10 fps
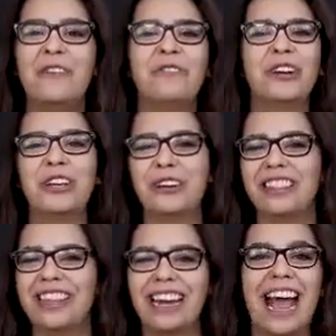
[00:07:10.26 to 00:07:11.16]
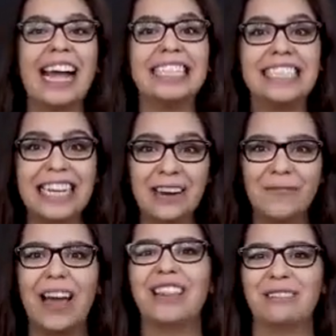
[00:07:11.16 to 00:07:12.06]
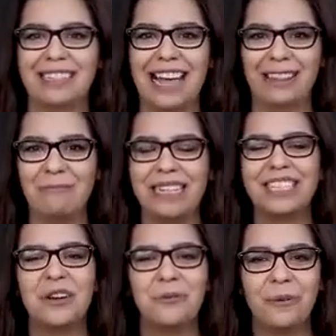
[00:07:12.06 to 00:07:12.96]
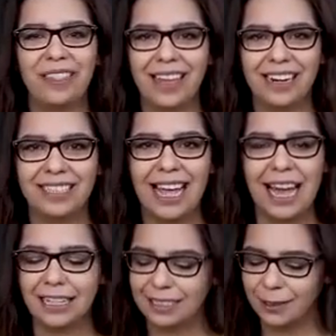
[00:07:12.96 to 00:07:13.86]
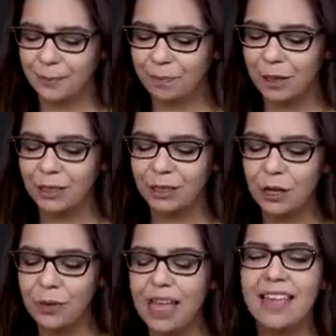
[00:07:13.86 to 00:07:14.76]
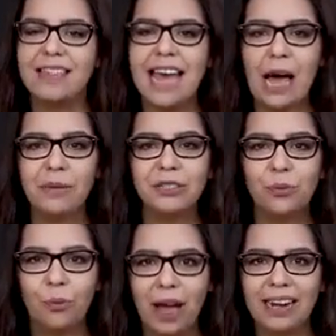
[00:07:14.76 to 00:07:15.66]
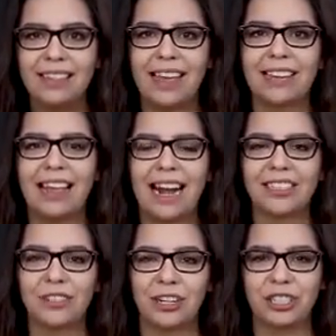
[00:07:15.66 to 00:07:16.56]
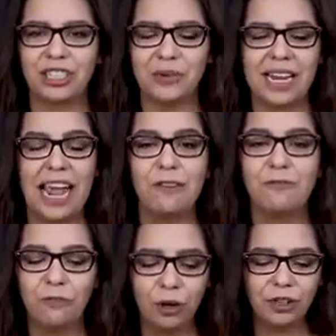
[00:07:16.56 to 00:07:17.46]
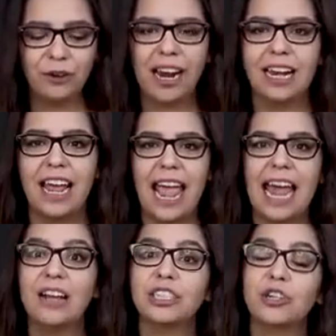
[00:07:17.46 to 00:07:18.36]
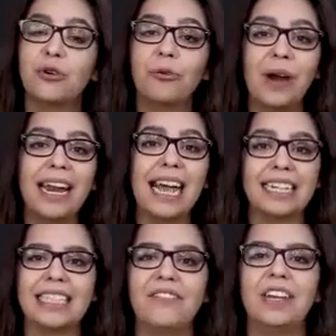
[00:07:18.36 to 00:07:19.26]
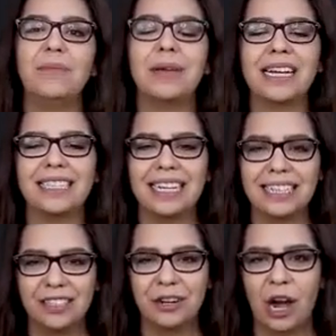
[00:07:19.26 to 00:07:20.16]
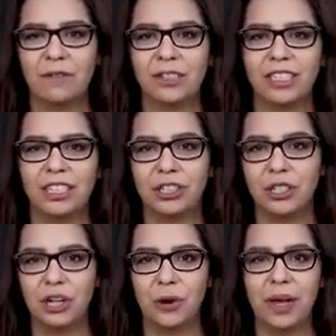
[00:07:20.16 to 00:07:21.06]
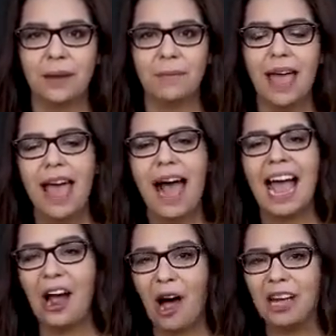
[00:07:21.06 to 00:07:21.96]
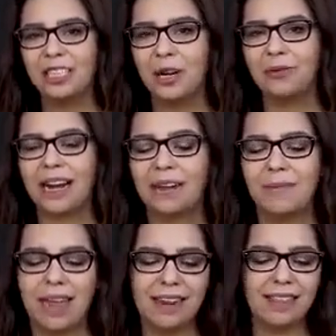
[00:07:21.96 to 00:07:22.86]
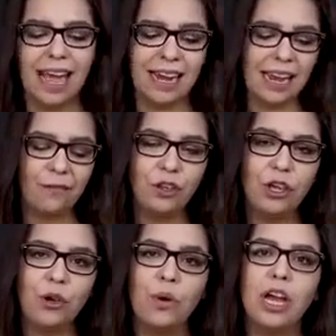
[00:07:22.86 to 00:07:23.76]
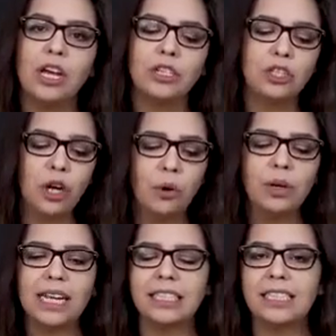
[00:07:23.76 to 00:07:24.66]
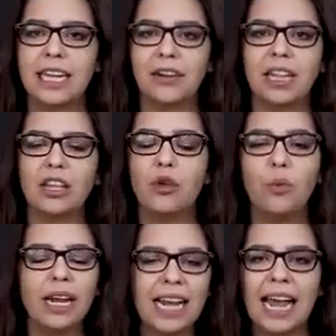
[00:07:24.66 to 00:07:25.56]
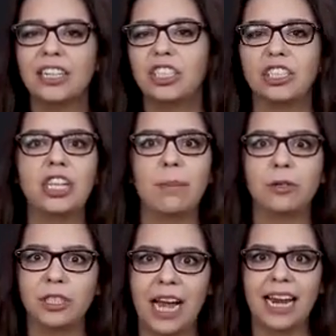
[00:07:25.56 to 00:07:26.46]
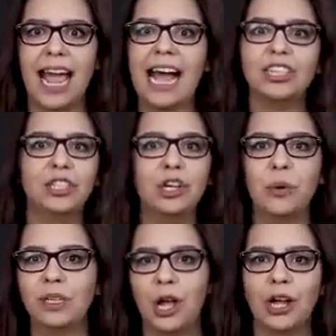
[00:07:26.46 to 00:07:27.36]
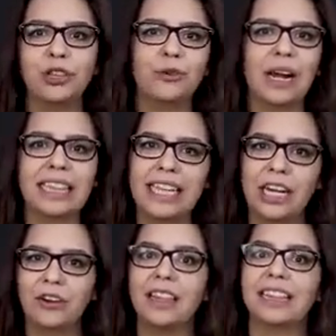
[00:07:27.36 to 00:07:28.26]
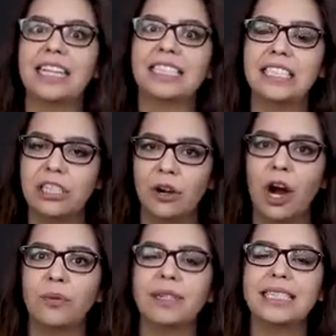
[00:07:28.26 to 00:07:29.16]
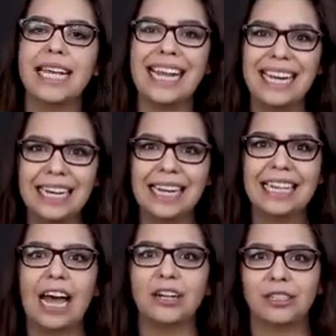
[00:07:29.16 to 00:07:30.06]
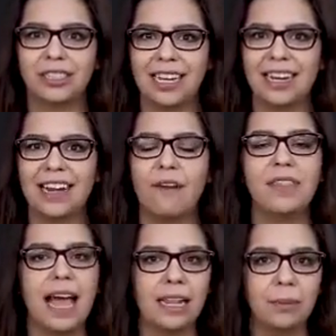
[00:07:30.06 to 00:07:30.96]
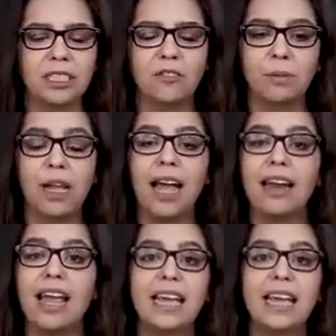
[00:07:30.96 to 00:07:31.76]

for you to then identify those elements within a text. So that was one thing that I started doing in fourth grade, and it was a great activity because it gets the conversation going. I also recommend that if you don't necessarily, and you want to kind of just double check as you go along throughout the year that they still are retaining the understanding of the elements of plot.